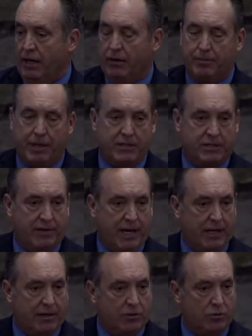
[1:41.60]
here in
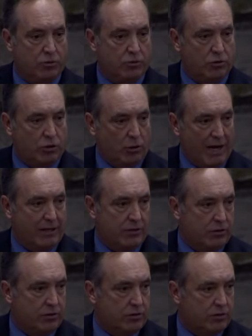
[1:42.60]
Pennsylvania, to
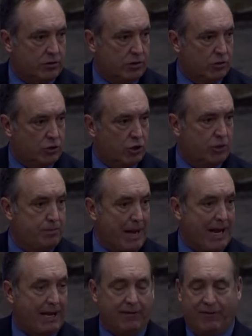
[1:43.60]
create those good
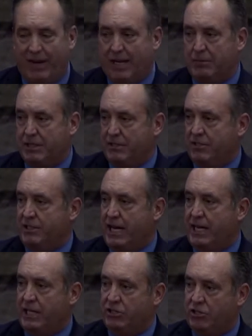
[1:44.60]
paying, family
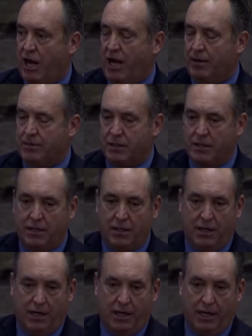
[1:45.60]
sustaining jobs
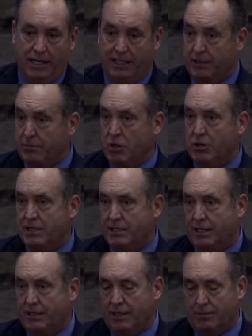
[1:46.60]
in
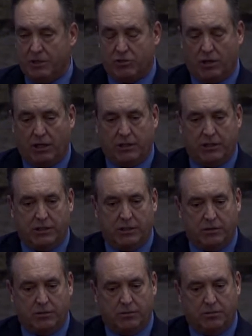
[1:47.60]
communities that have been
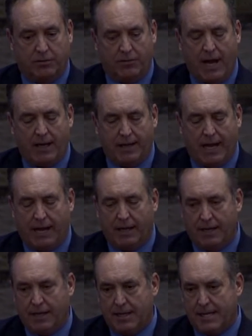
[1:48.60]
struggling to provide
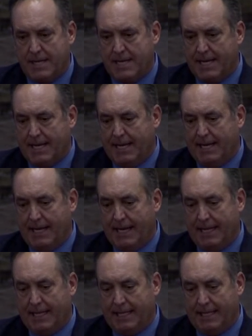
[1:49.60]
that.
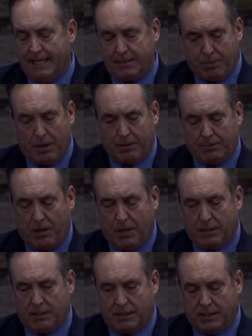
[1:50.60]
And this public
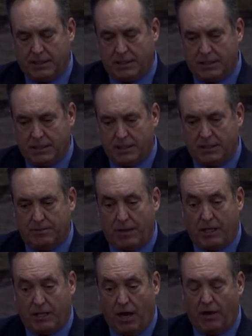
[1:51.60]
policy
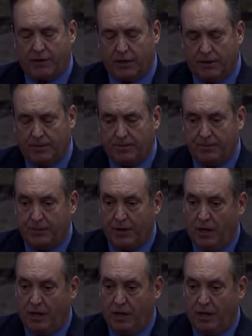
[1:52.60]
decision by the governor